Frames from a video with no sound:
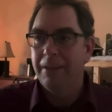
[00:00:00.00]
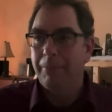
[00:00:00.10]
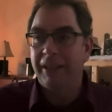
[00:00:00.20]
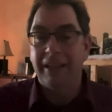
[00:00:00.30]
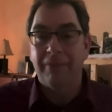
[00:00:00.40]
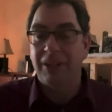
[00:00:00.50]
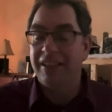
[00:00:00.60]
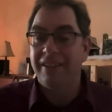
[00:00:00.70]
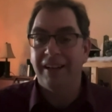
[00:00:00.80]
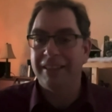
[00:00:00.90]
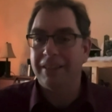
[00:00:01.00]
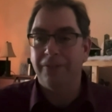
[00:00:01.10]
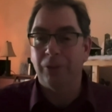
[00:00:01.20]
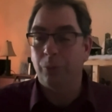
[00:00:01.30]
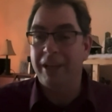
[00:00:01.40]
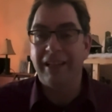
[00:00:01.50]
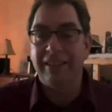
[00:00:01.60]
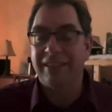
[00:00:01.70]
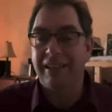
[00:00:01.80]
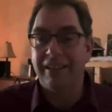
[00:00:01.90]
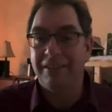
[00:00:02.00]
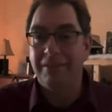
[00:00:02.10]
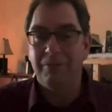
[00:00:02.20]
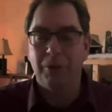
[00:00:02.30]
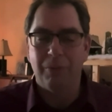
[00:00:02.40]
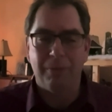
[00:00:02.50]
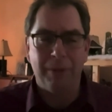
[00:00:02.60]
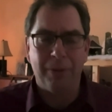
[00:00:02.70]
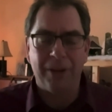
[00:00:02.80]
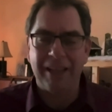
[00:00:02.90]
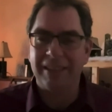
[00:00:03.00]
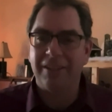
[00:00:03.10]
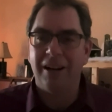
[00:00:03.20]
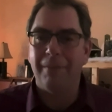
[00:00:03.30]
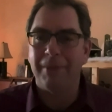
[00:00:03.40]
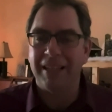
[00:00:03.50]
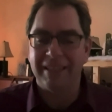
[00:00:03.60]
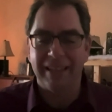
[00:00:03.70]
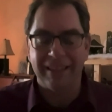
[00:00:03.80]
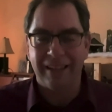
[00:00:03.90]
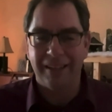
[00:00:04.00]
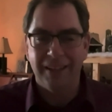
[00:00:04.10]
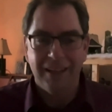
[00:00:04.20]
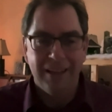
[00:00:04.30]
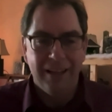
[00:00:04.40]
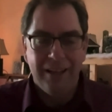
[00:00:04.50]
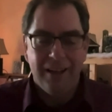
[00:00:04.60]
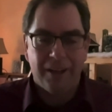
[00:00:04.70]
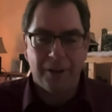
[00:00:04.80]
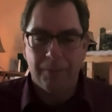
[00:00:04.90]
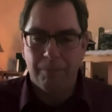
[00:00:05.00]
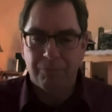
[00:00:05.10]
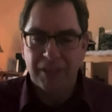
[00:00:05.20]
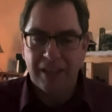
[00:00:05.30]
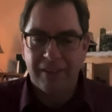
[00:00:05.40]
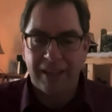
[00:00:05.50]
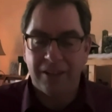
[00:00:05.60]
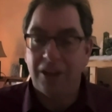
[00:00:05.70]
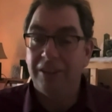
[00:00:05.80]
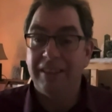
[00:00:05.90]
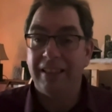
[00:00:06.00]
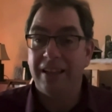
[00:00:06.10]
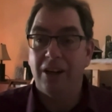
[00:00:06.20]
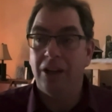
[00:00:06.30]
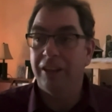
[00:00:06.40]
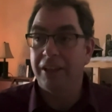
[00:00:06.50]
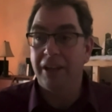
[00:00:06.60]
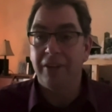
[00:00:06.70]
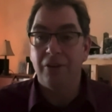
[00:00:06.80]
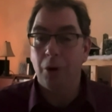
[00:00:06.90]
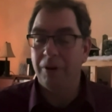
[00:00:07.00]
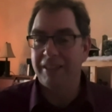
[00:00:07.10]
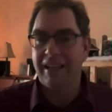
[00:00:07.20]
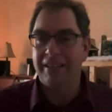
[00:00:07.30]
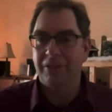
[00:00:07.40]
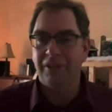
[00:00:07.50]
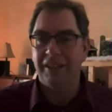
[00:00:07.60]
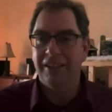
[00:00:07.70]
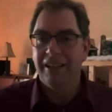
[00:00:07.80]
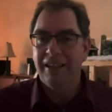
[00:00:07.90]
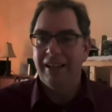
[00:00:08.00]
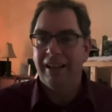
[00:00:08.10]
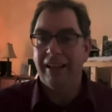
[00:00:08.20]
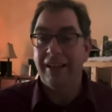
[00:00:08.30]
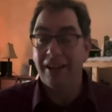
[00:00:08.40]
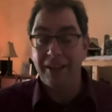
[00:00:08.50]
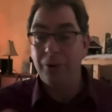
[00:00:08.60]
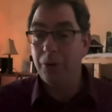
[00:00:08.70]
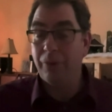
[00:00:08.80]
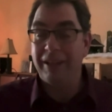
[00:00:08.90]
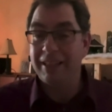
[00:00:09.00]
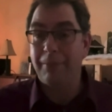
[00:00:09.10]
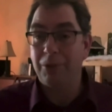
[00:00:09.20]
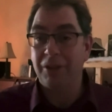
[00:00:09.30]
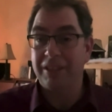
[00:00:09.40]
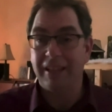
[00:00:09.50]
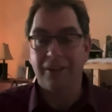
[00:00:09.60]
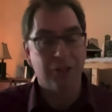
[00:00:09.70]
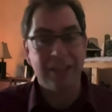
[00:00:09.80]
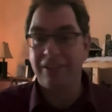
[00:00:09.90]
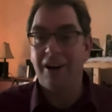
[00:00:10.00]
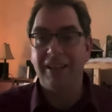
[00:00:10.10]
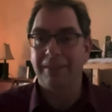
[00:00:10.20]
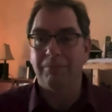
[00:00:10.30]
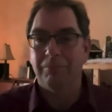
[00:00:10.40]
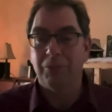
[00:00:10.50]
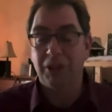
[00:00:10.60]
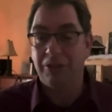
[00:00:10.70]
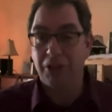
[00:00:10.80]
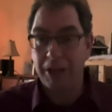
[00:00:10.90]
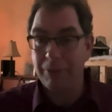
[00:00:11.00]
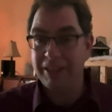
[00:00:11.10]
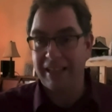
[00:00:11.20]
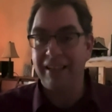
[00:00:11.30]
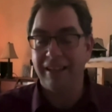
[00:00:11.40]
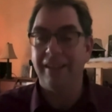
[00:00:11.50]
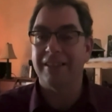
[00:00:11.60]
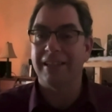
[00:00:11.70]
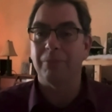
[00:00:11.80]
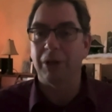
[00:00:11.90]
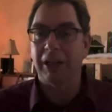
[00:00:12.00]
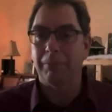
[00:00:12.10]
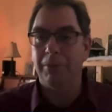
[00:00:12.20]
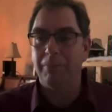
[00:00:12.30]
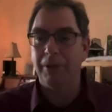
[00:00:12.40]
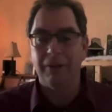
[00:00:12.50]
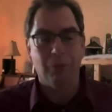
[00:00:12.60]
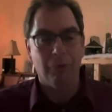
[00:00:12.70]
been covered in dust for weeks. And the things that got me is they said they called City Hall and no one's answering. And I knew the receptionist there. She's awesome. She was sending it somewhere, but